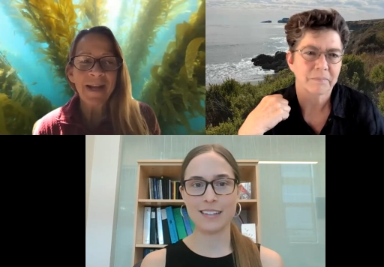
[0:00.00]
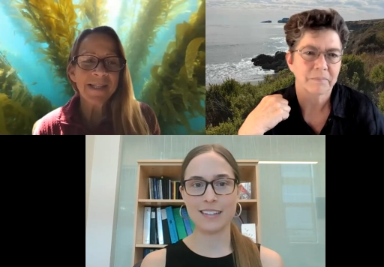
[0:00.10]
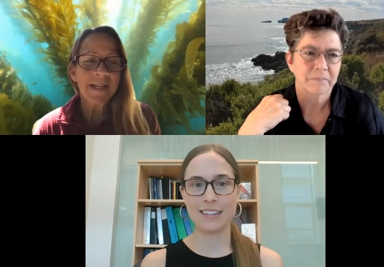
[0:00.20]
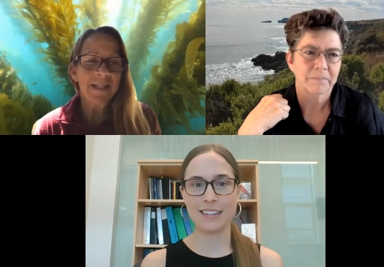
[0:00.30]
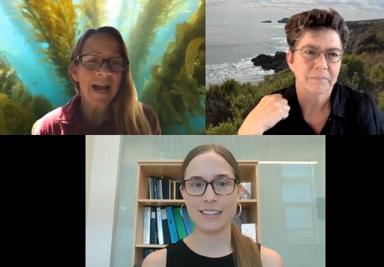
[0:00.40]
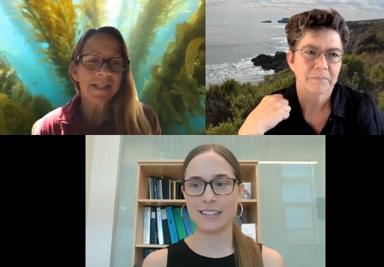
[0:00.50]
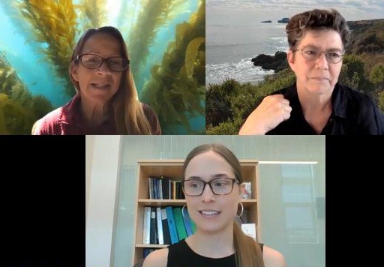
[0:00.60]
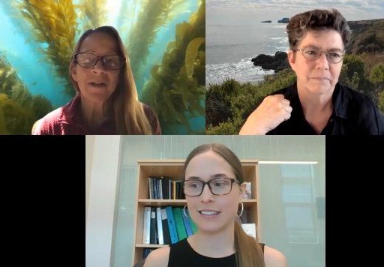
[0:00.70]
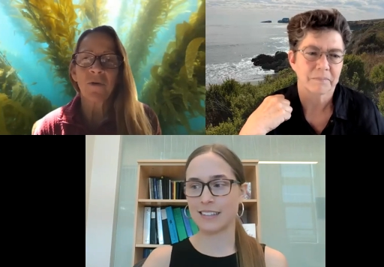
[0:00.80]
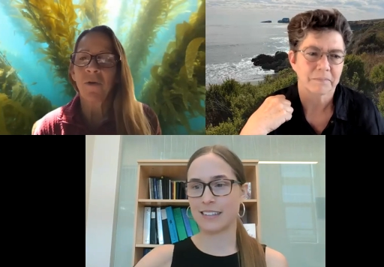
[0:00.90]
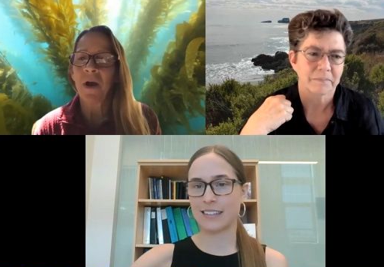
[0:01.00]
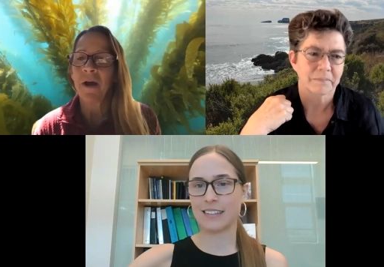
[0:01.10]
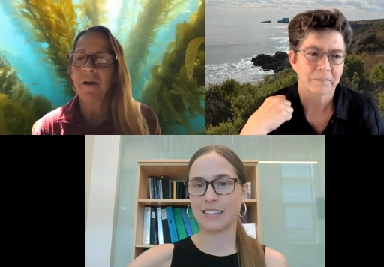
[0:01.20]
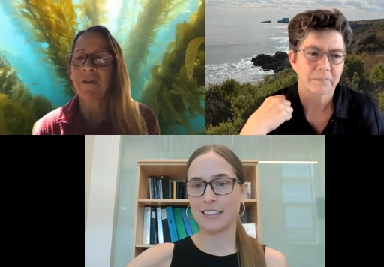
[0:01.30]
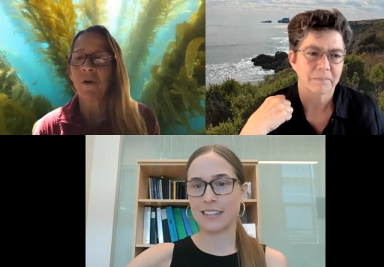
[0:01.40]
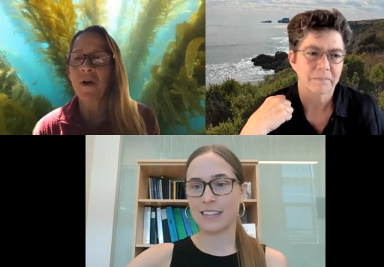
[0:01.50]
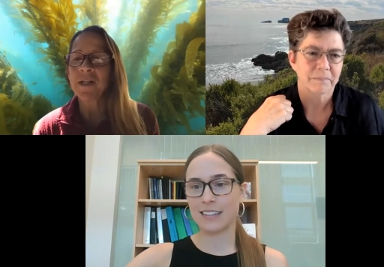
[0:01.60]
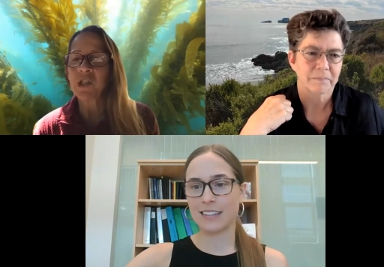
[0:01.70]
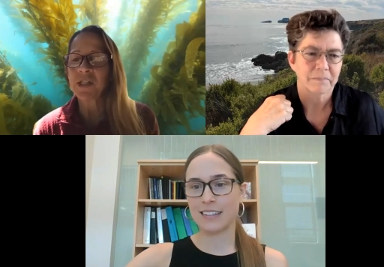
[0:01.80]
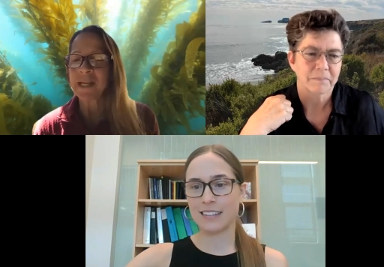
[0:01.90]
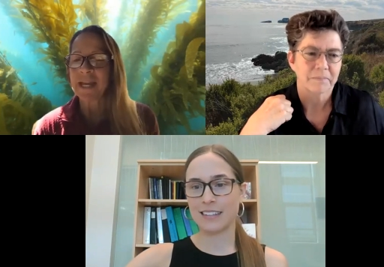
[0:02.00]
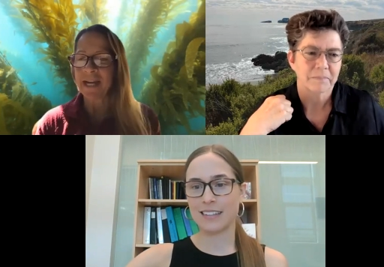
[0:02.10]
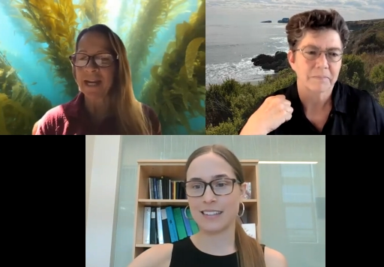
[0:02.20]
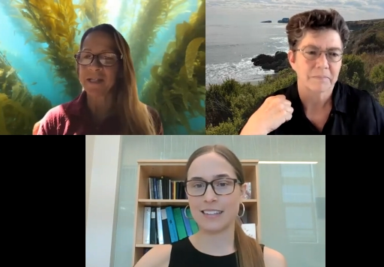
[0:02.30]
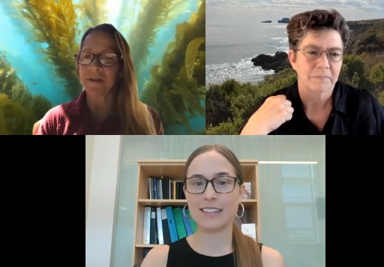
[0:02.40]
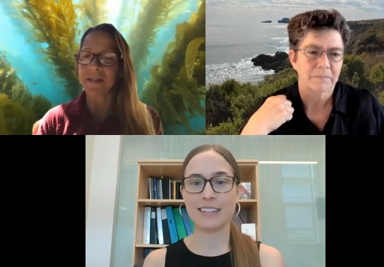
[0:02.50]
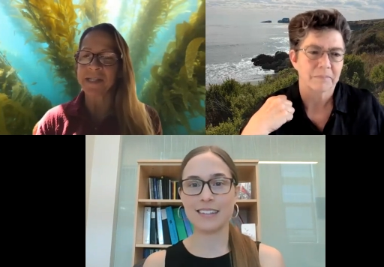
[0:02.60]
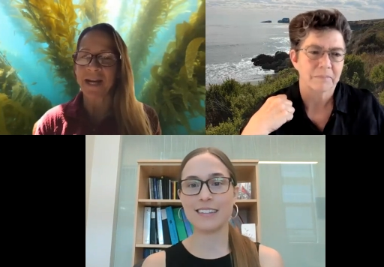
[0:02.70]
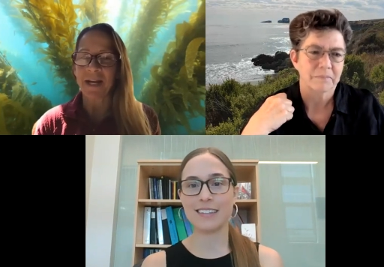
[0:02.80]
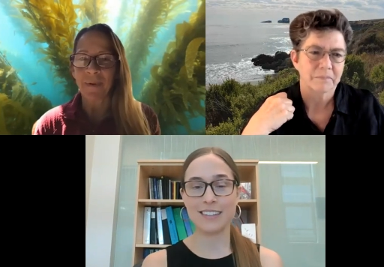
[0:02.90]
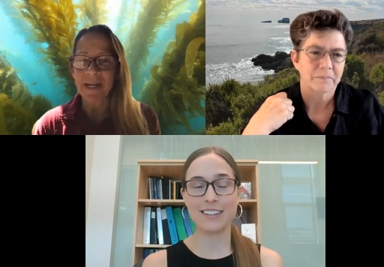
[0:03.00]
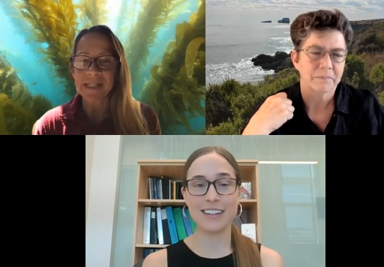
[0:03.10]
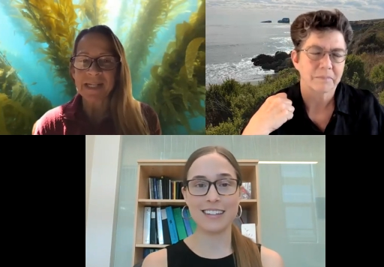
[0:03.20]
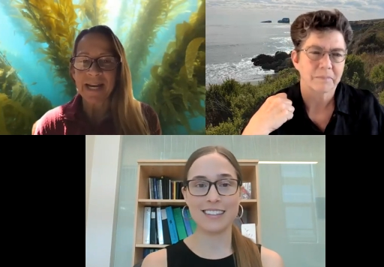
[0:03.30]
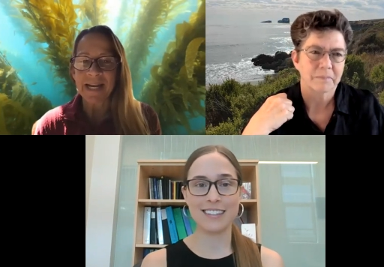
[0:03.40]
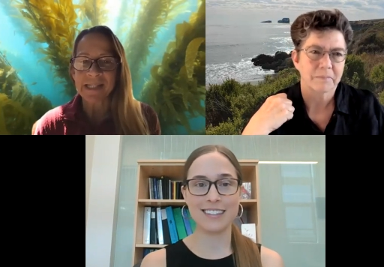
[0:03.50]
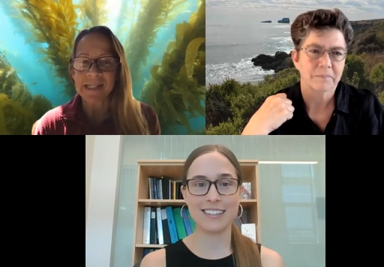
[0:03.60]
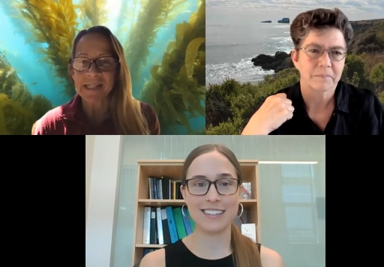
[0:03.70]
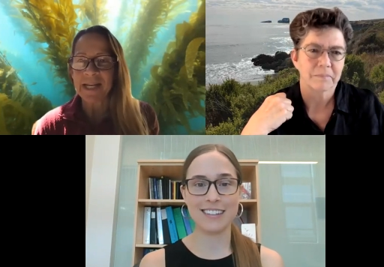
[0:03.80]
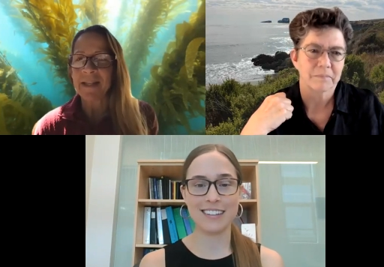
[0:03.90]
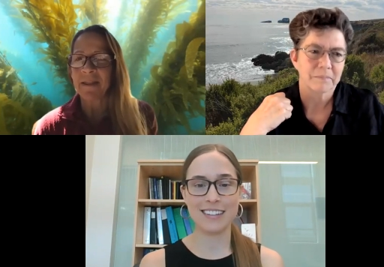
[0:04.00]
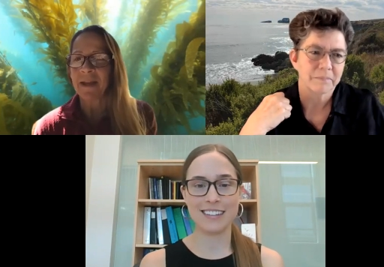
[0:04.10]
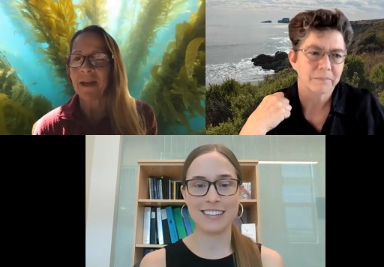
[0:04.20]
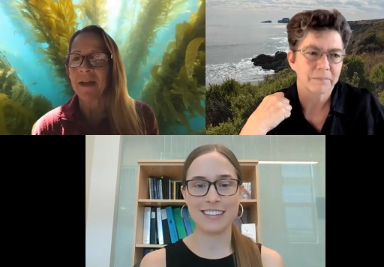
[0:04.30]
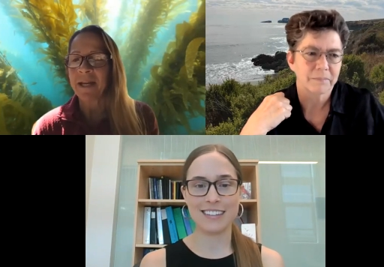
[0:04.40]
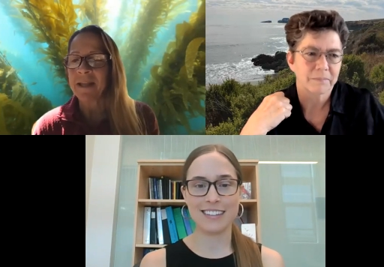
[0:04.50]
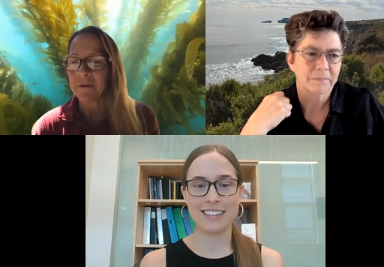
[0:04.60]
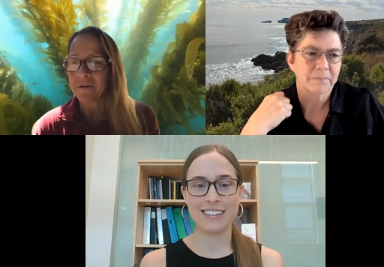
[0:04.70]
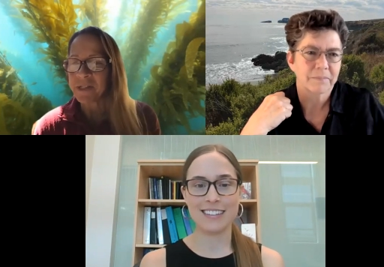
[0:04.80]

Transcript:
Speaker 1: the last of the questions, Kate, and I don't see any raised hands as e uh, either.